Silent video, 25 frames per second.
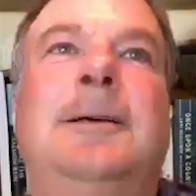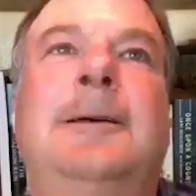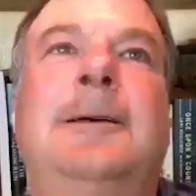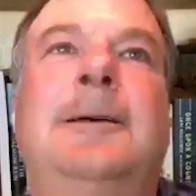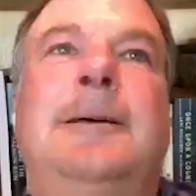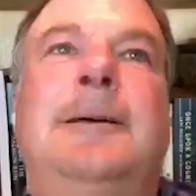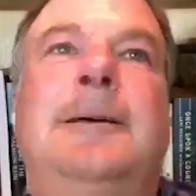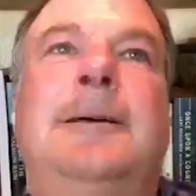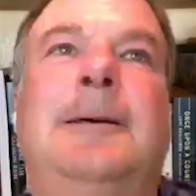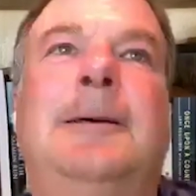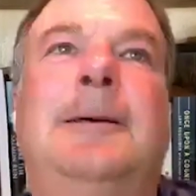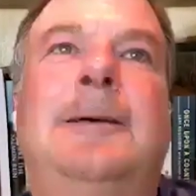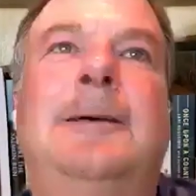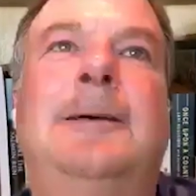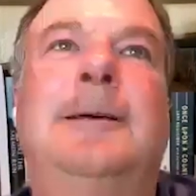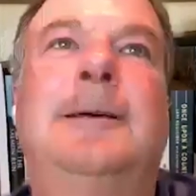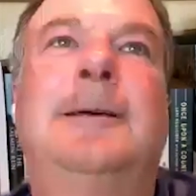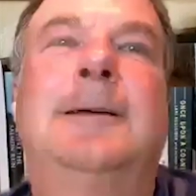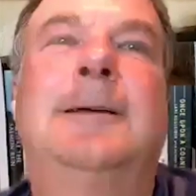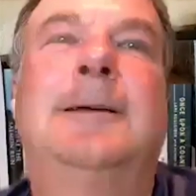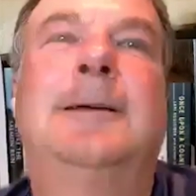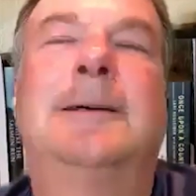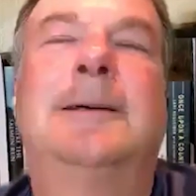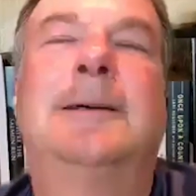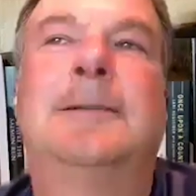just
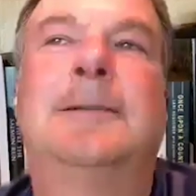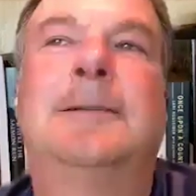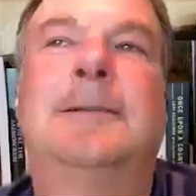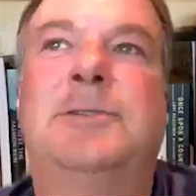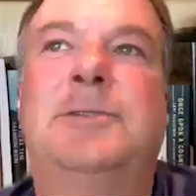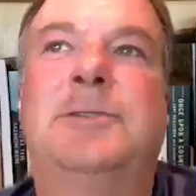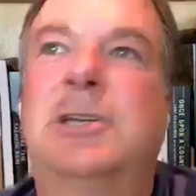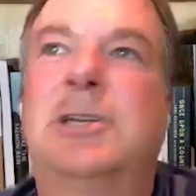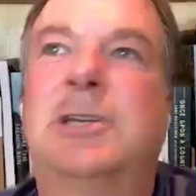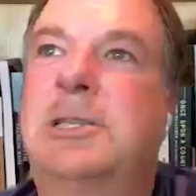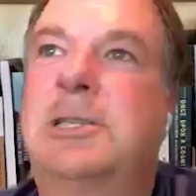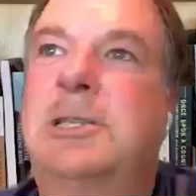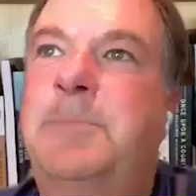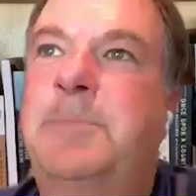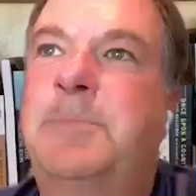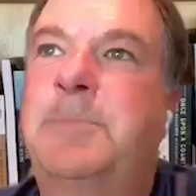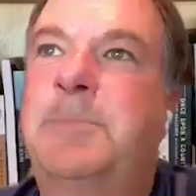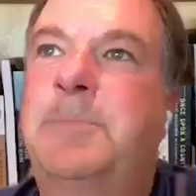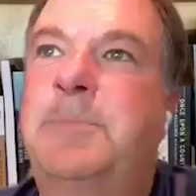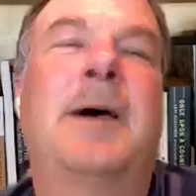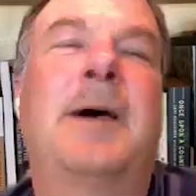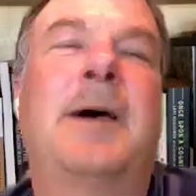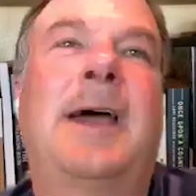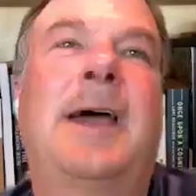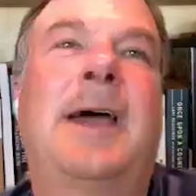because the weather goes
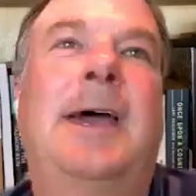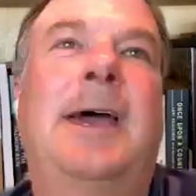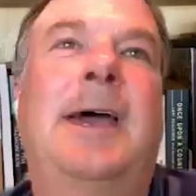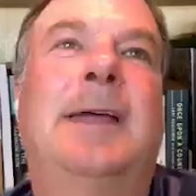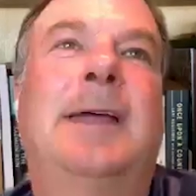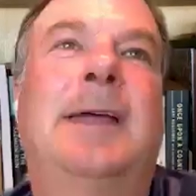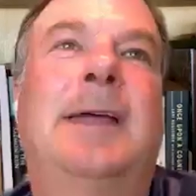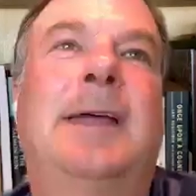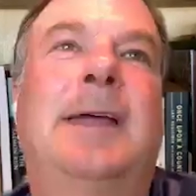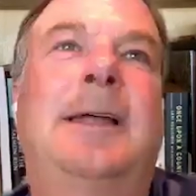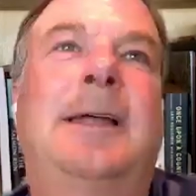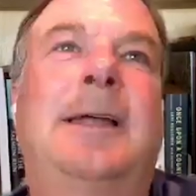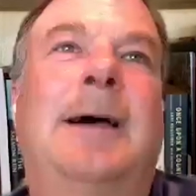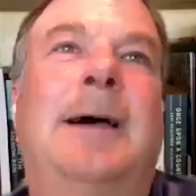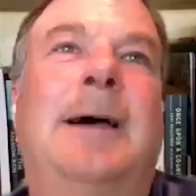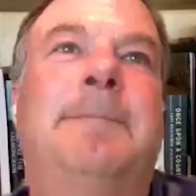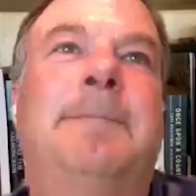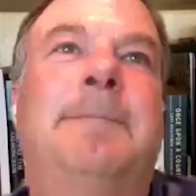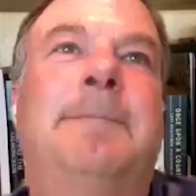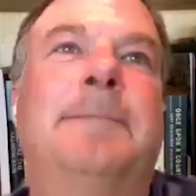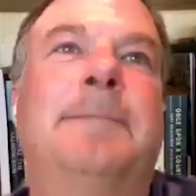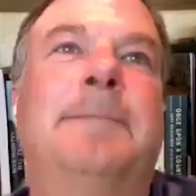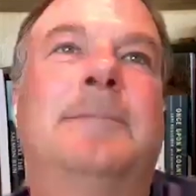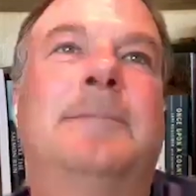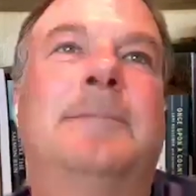bad,
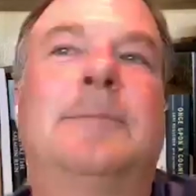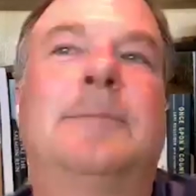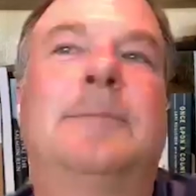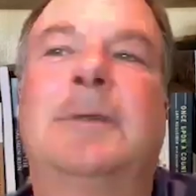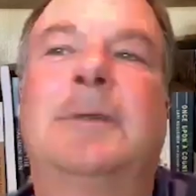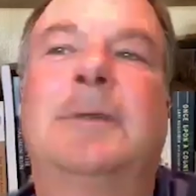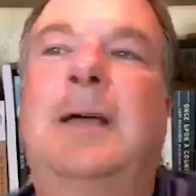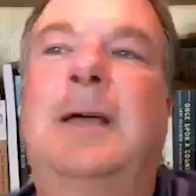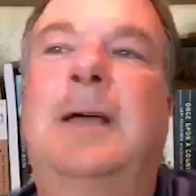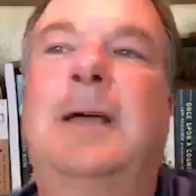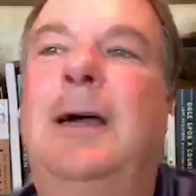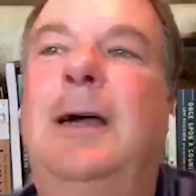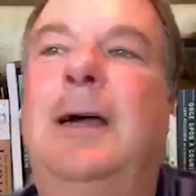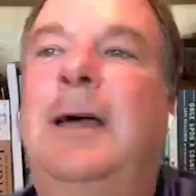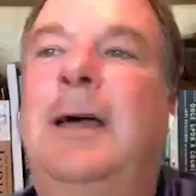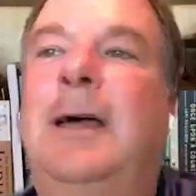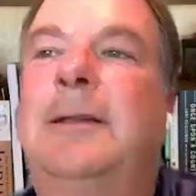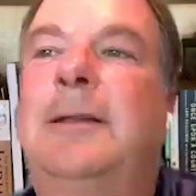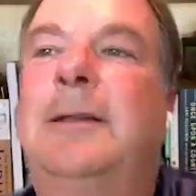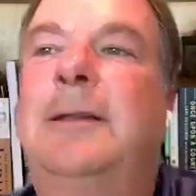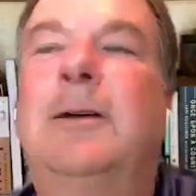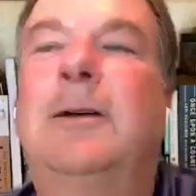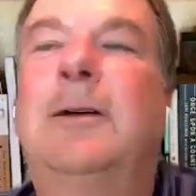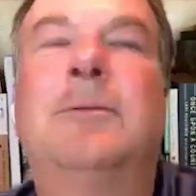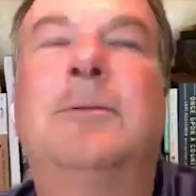
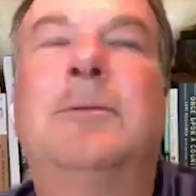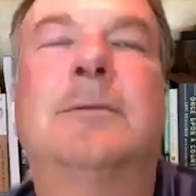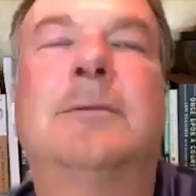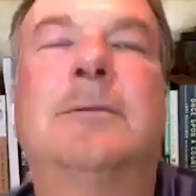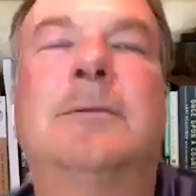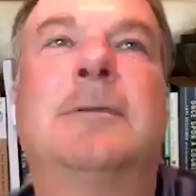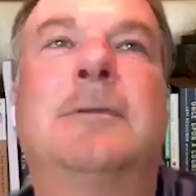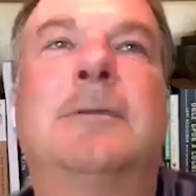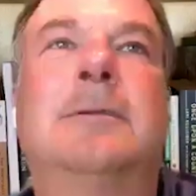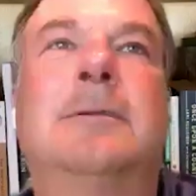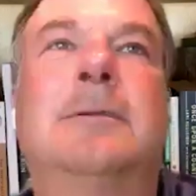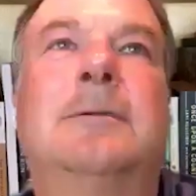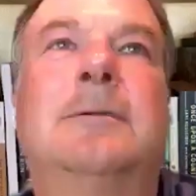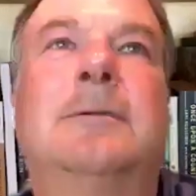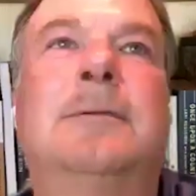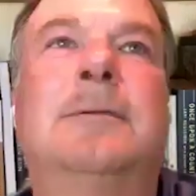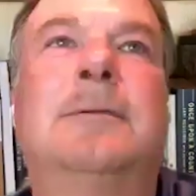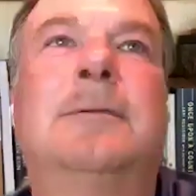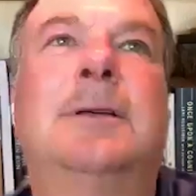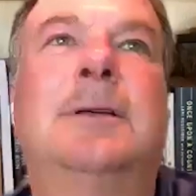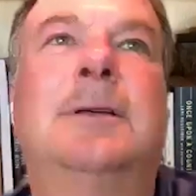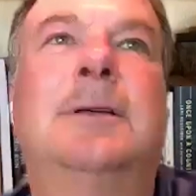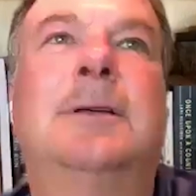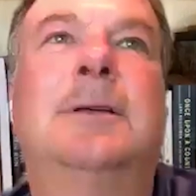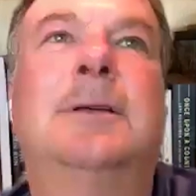the virus isn't
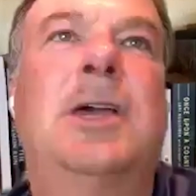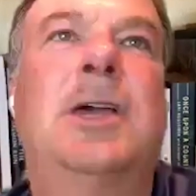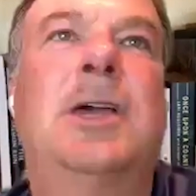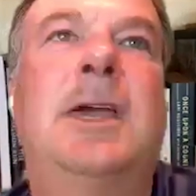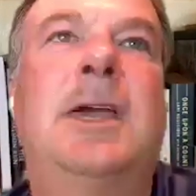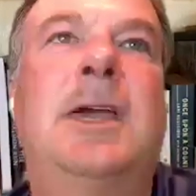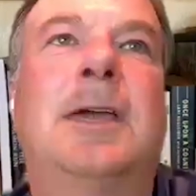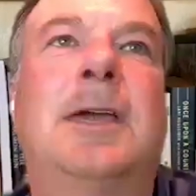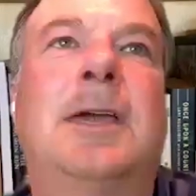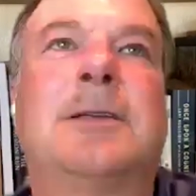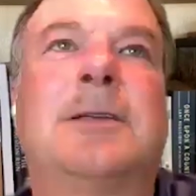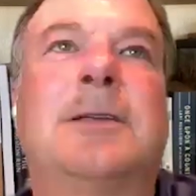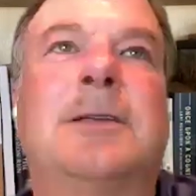going to change.